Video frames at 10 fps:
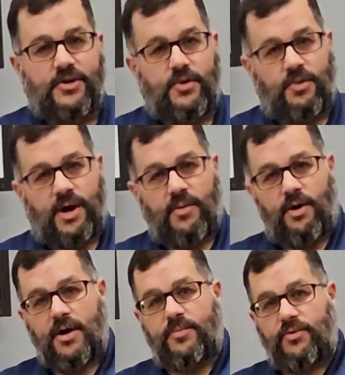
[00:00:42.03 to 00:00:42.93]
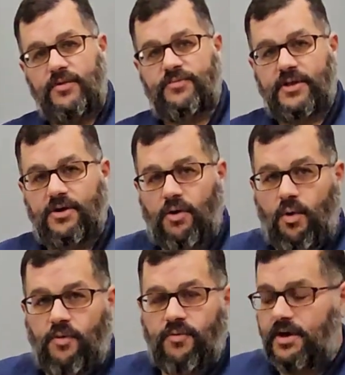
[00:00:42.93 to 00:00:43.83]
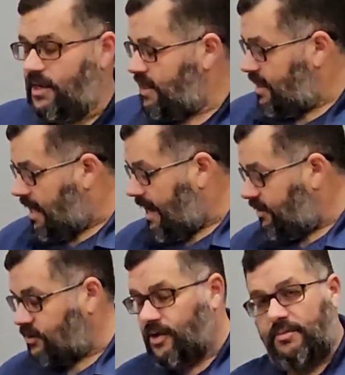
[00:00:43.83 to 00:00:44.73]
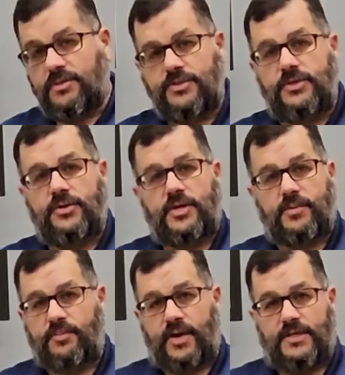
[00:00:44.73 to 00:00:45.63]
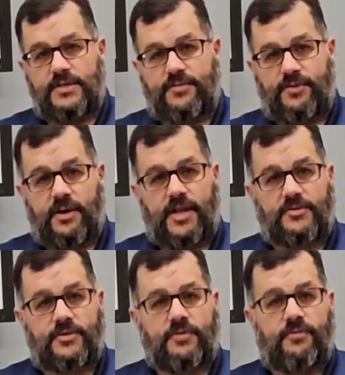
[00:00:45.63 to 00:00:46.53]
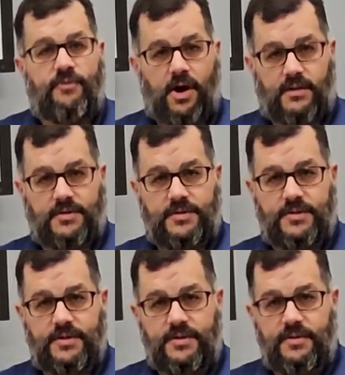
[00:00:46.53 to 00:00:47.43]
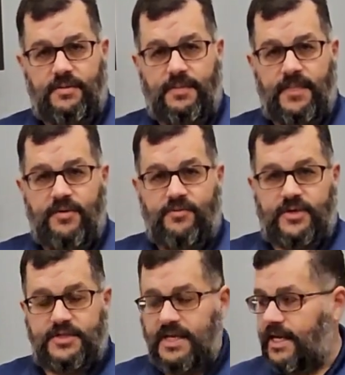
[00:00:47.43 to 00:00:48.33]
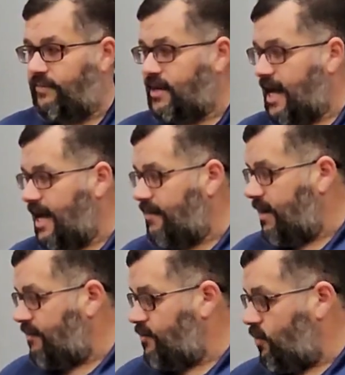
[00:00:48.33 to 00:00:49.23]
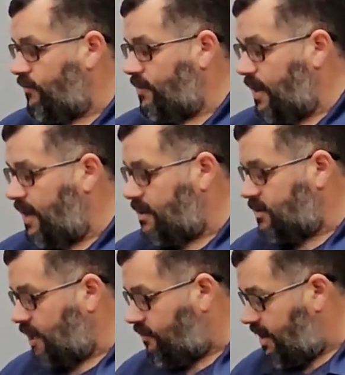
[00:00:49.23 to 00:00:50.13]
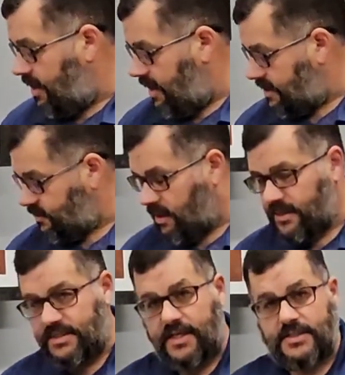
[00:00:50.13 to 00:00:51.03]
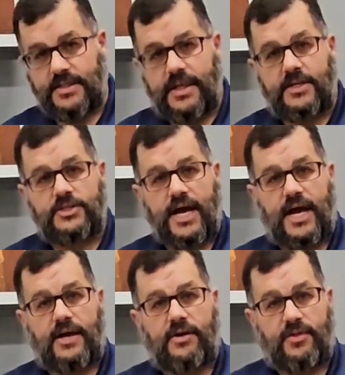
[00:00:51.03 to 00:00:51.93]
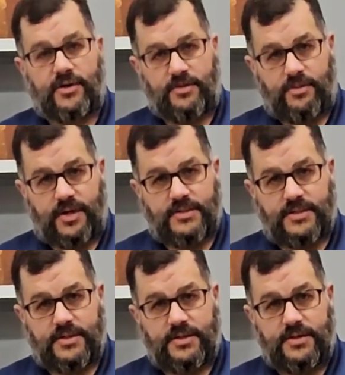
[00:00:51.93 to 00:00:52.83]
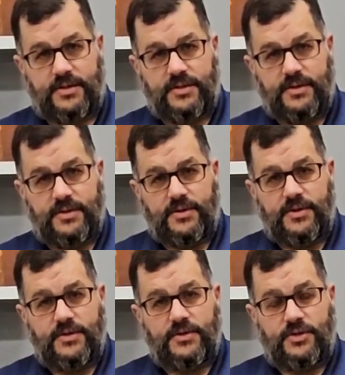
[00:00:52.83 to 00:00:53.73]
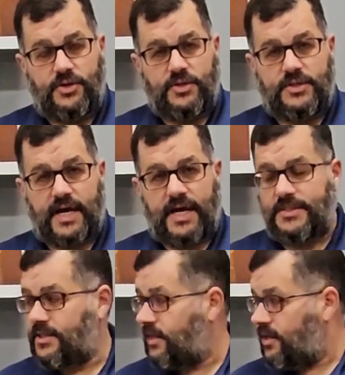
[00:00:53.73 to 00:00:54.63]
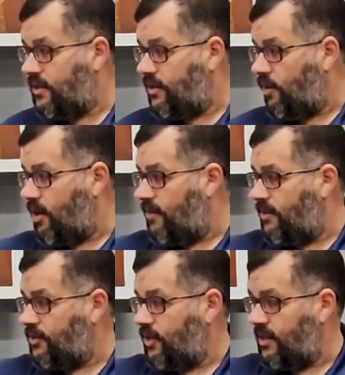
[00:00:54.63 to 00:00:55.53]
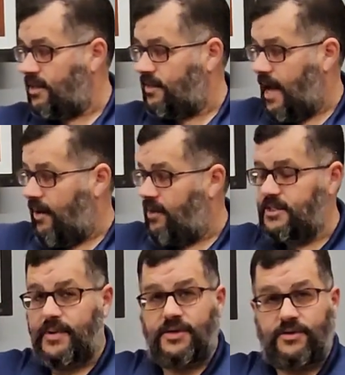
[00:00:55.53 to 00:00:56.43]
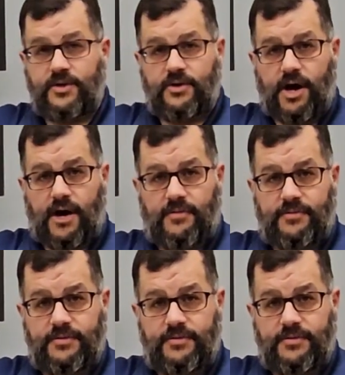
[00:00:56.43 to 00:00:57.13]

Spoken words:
where I want to briefly go over how to troubleshoot a compressor for an electrical fault. For the sake of time, I've removed the panels already as well as the insulating jacket on the compressor. To do this test, you'll want to be sure that the power has been turned off.